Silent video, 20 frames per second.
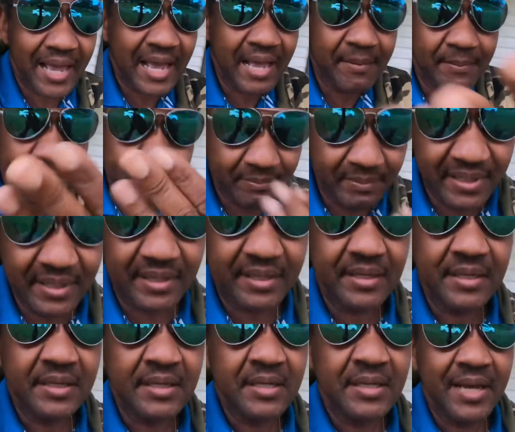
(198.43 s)
at me.
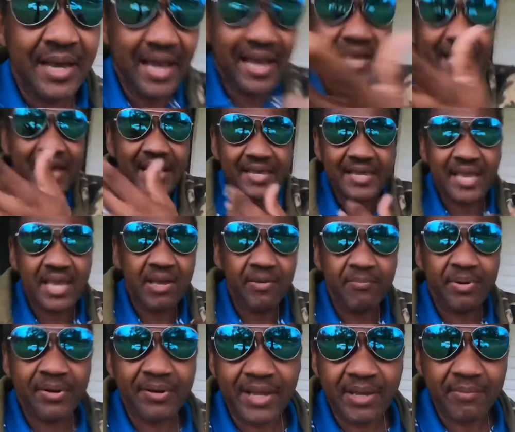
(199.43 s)
I got
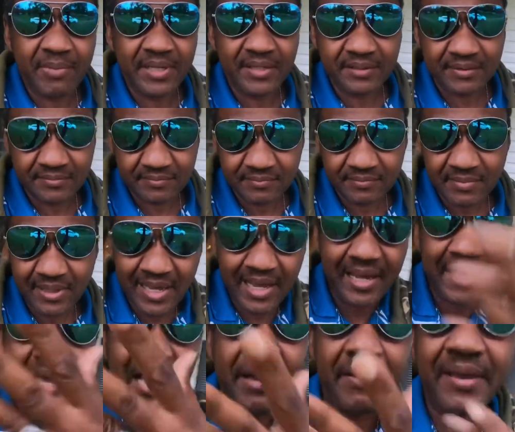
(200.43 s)
Karen pun on me.
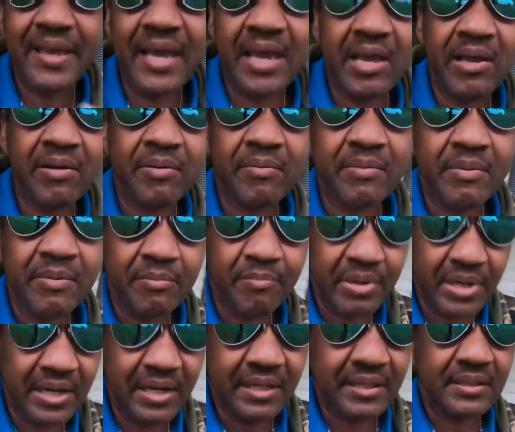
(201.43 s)
I got Karen
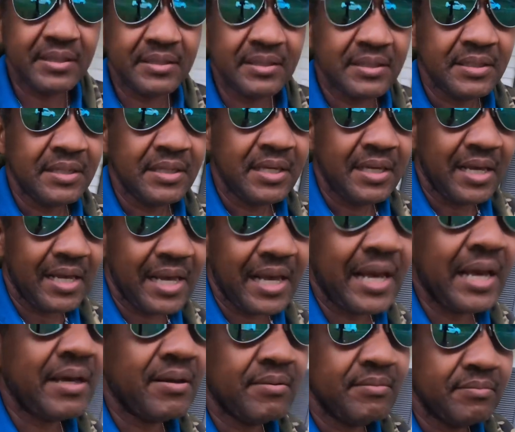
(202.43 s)
pun
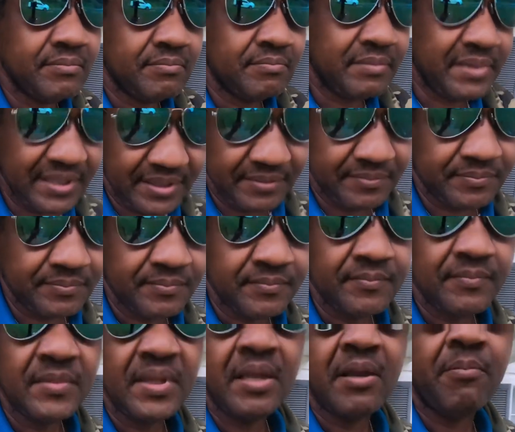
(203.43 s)
at uh, me.
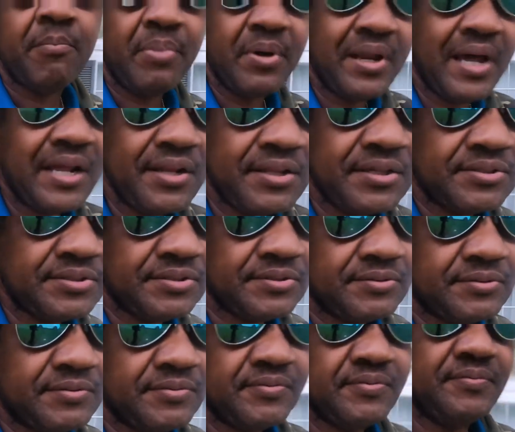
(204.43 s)
But I just
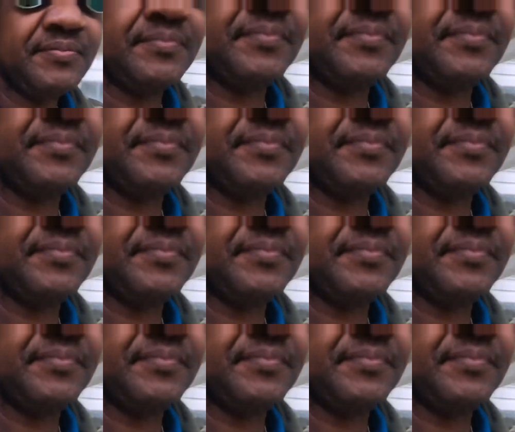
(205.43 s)
do